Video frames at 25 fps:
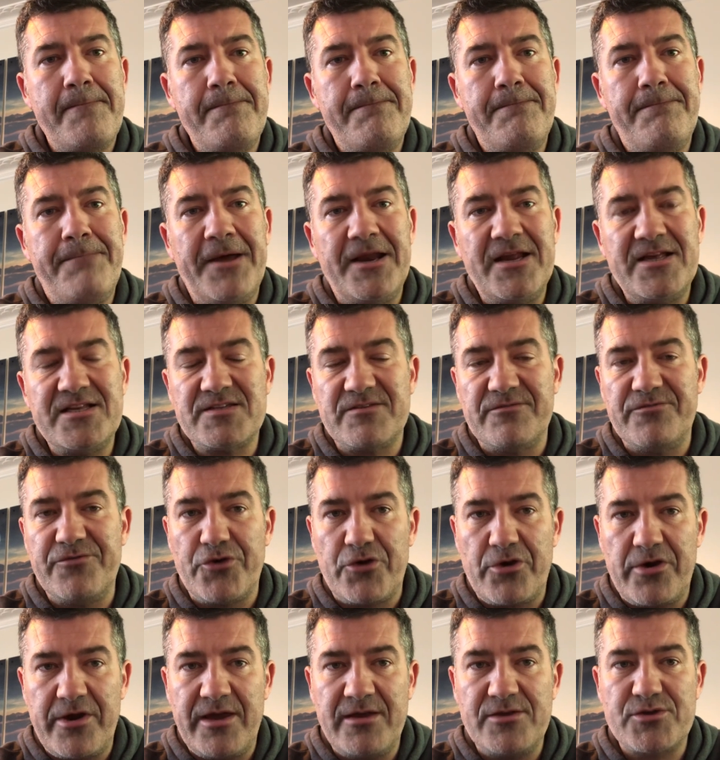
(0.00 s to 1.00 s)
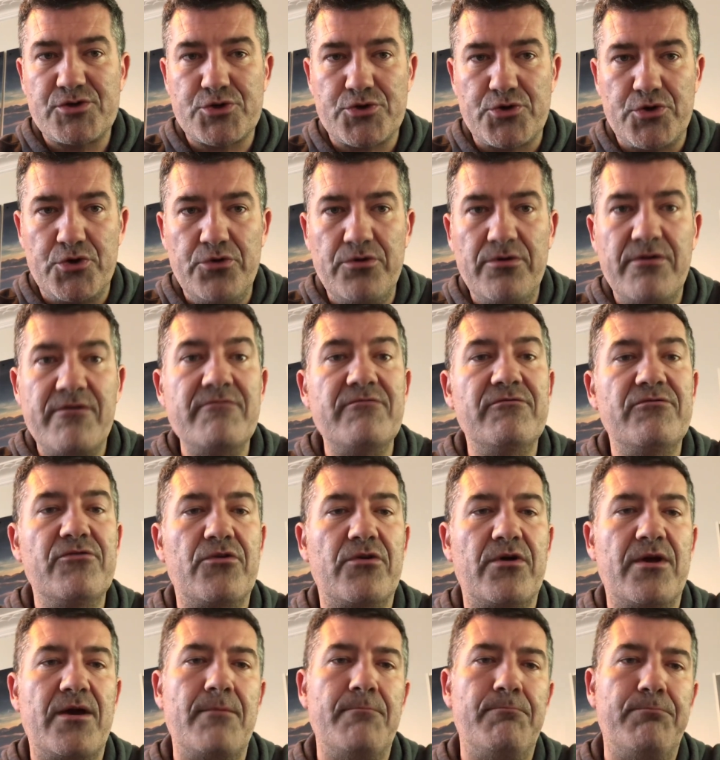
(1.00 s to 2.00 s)
But it's very true and
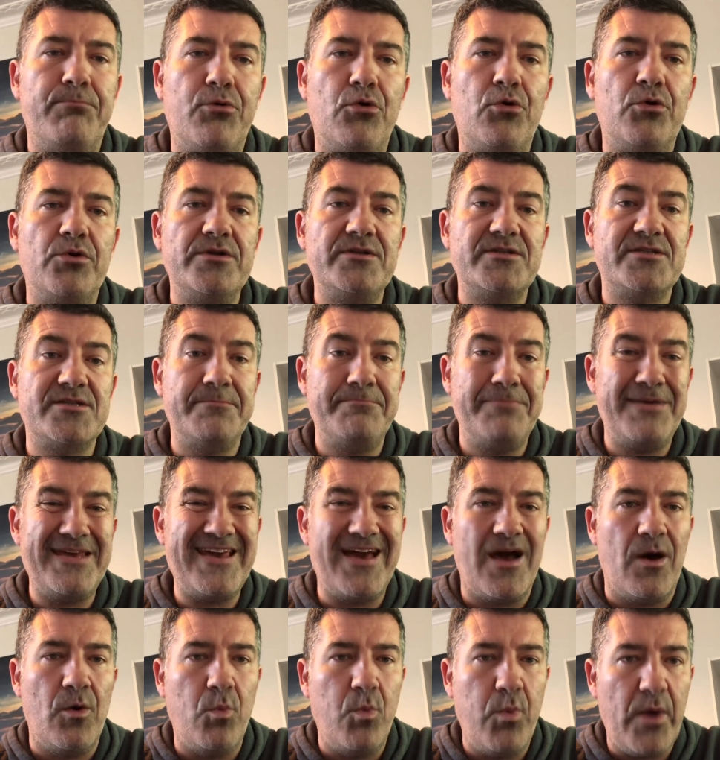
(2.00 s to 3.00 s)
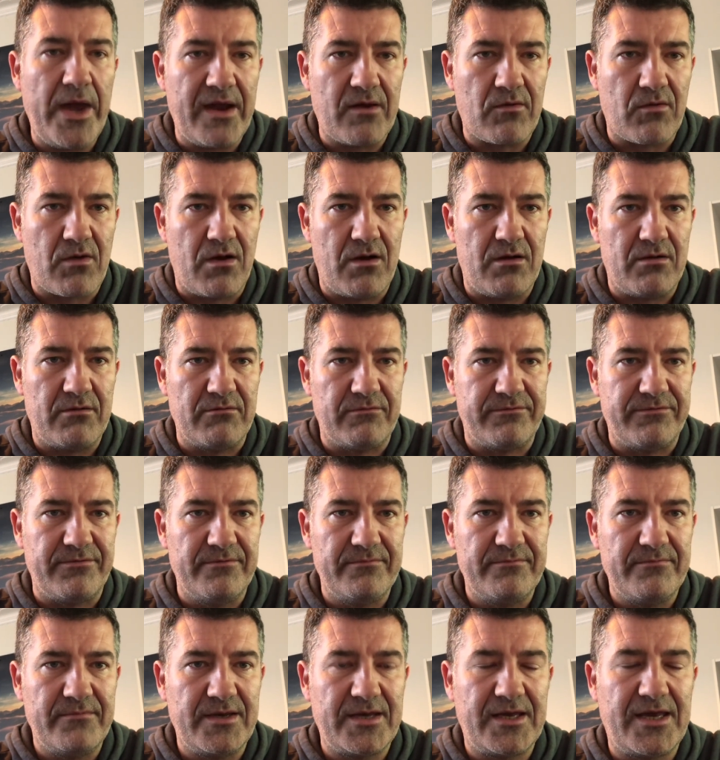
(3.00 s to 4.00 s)
very important to be aware of,
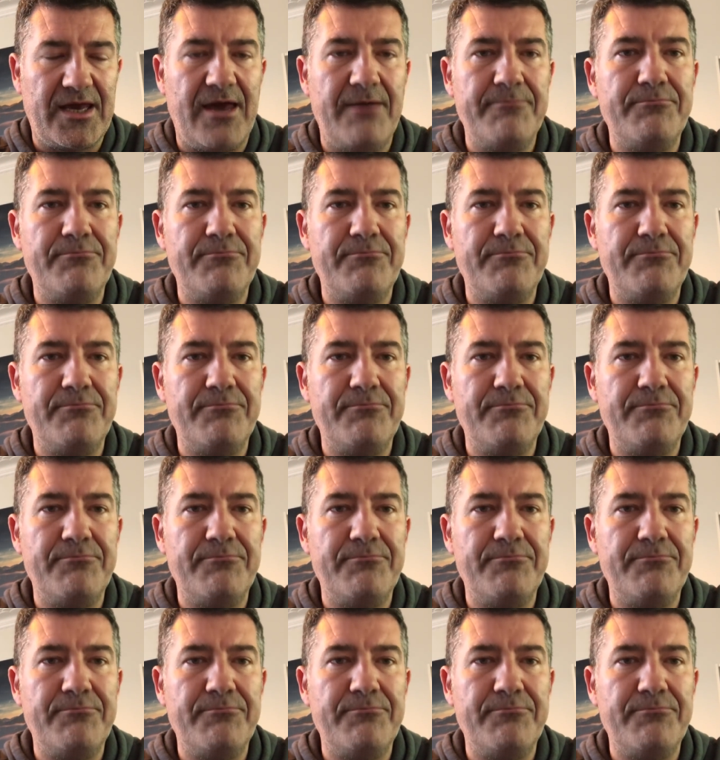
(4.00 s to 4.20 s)
okay?